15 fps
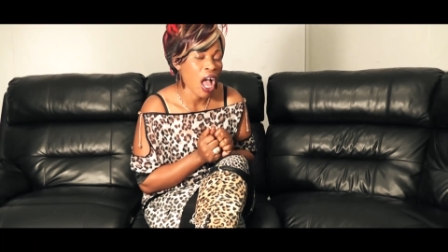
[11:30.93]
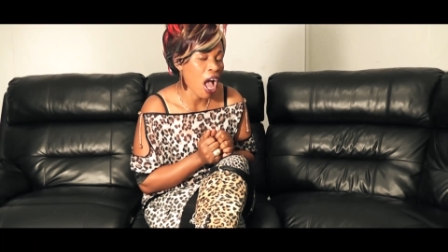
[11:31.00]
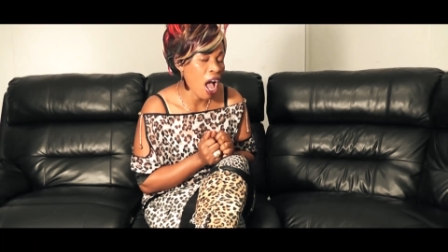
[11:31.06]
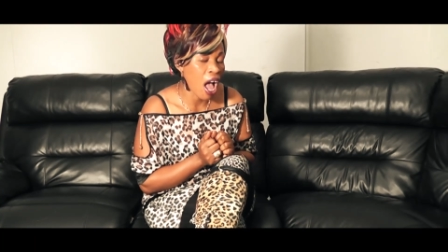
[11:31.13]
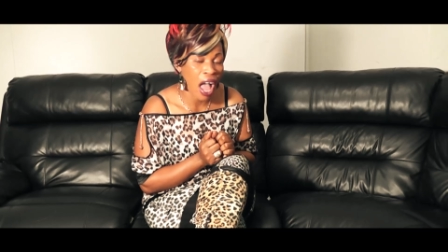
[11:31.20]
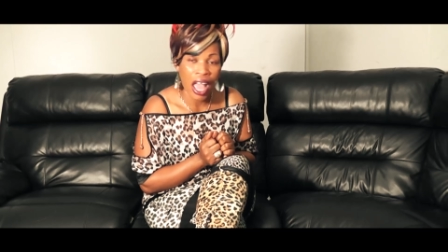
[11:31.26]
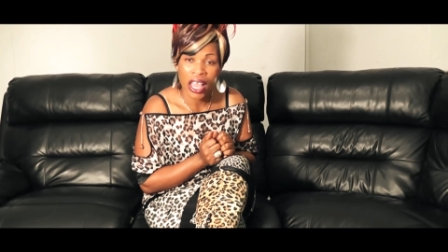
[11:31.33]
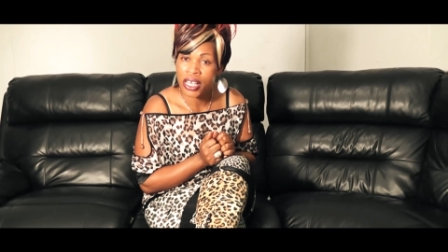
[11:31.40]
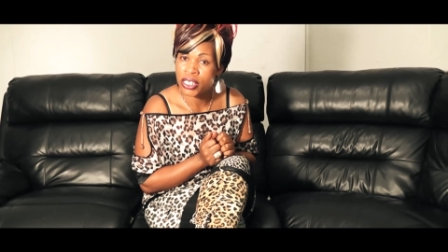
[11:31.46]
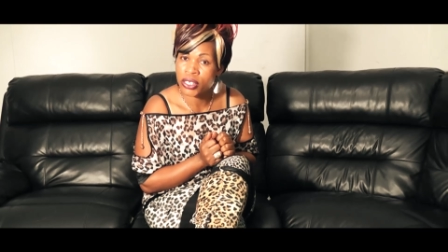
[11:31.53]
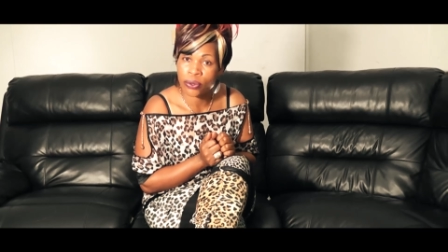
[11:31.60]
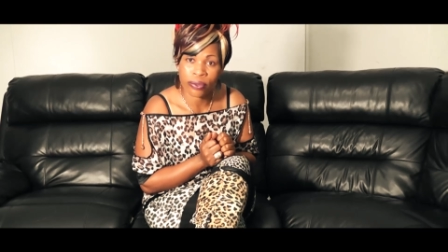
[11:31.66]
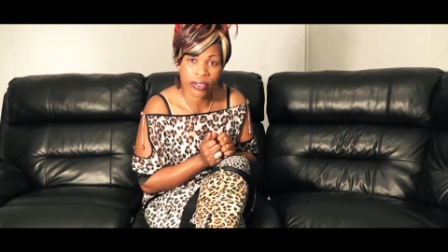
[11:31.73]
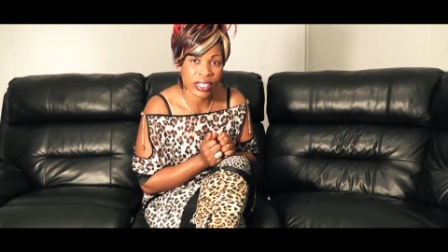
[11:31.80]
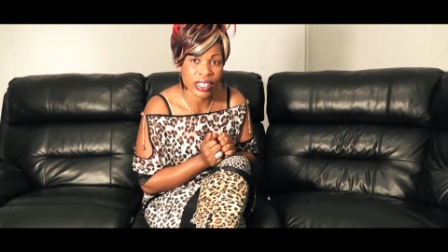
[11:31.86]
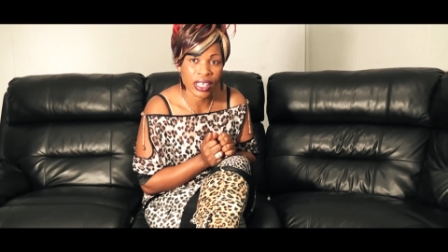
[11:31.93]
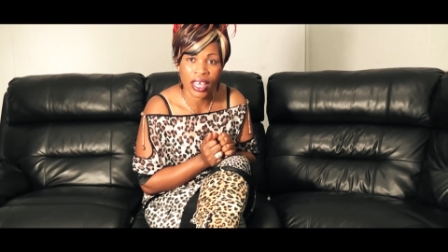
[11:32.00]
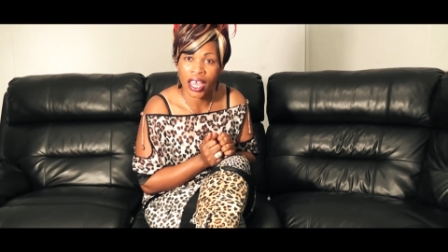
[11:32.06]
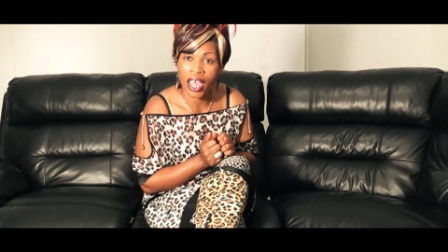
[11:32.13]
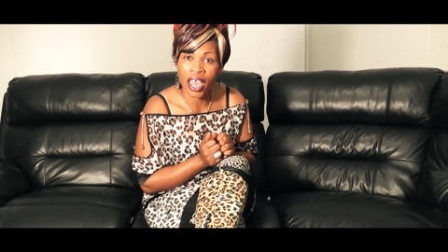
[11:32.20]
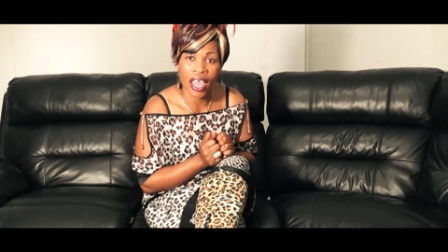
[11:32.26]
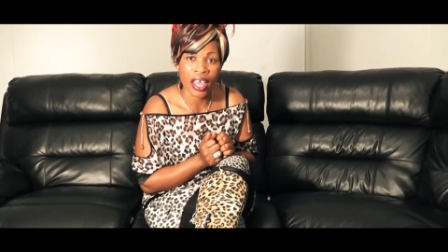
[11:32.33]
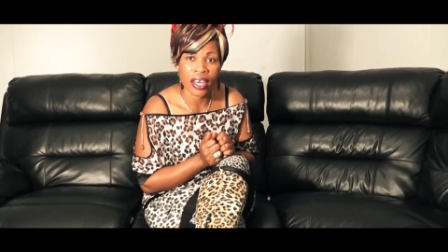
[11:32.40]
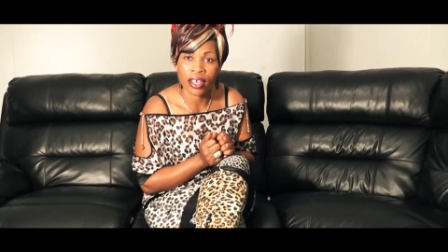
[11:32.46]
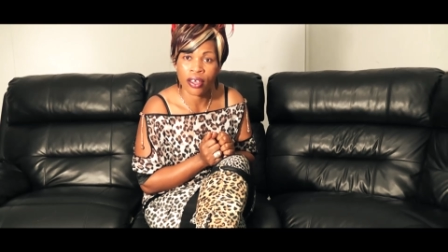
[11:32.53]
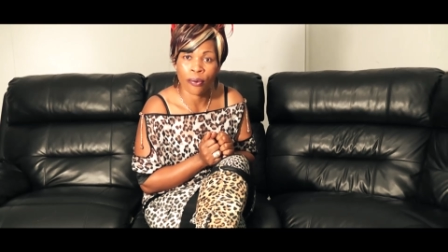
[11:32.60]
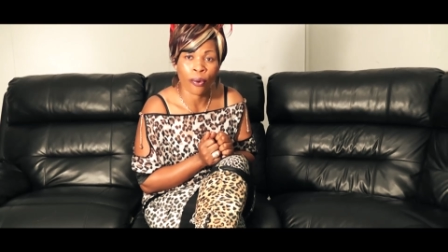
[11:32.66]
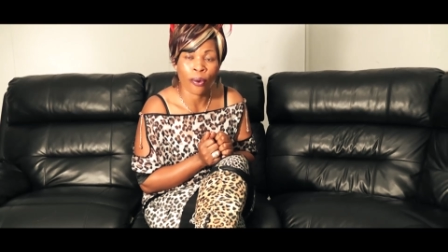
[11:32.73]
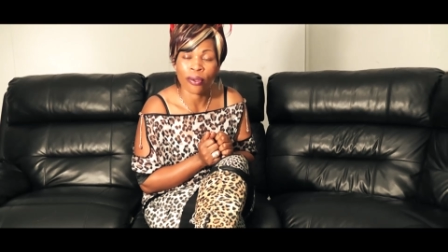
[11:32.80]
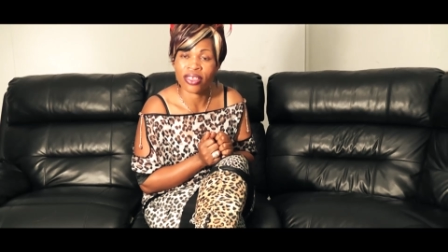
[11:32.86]
I don't see any
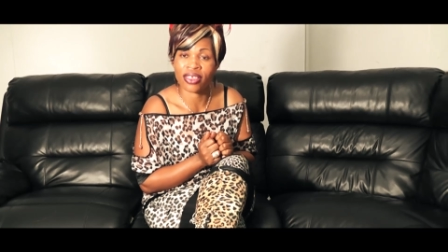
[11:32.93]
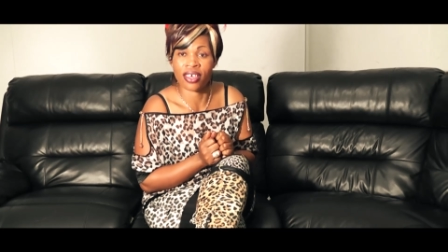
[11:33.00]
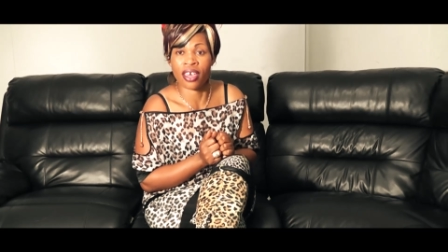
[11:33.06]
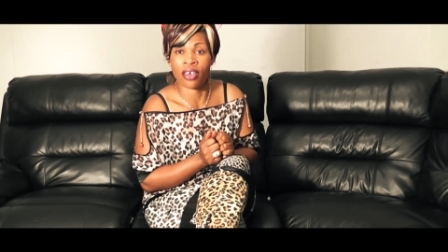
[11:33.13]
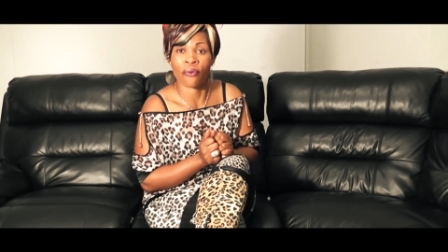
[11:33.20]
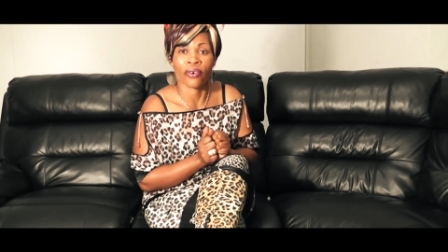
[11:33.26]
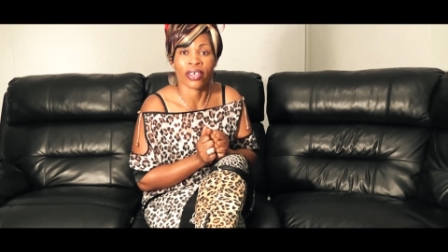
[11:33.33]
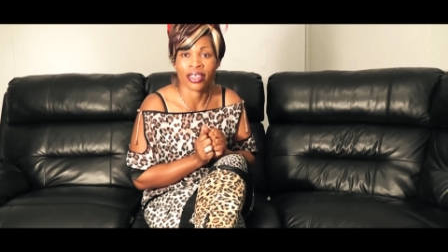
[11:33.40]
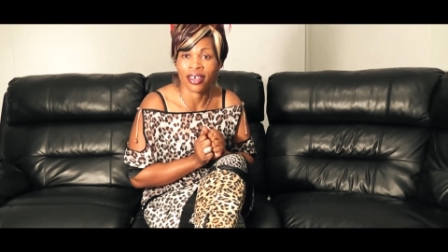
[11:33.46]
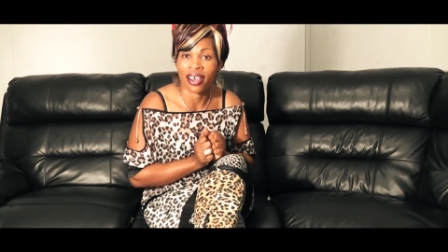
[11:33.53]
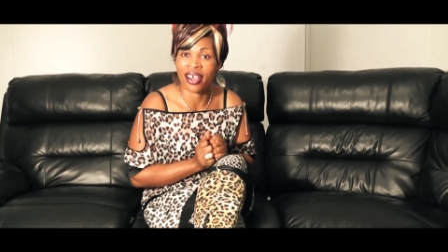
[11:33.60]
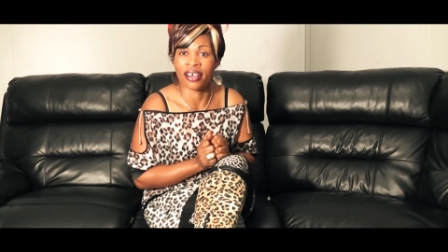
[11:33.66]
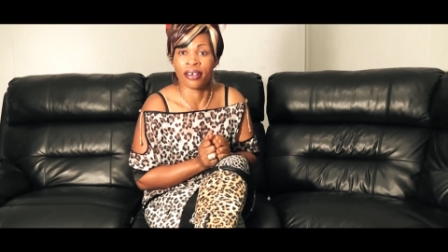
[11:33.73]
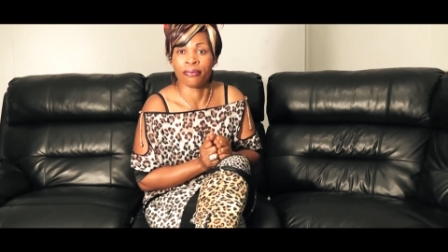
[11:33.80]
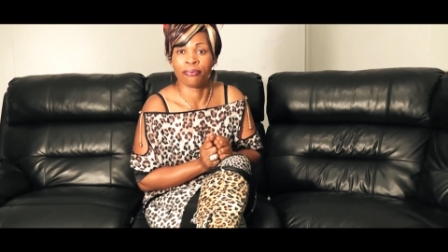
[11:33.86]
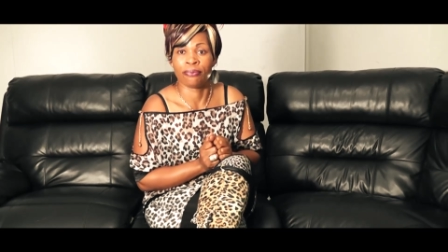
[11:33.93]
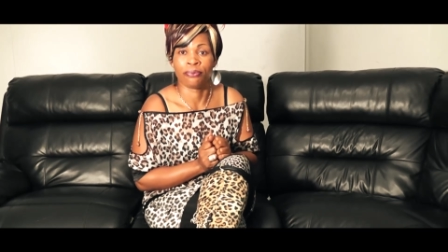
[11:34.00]
wrong thing with that.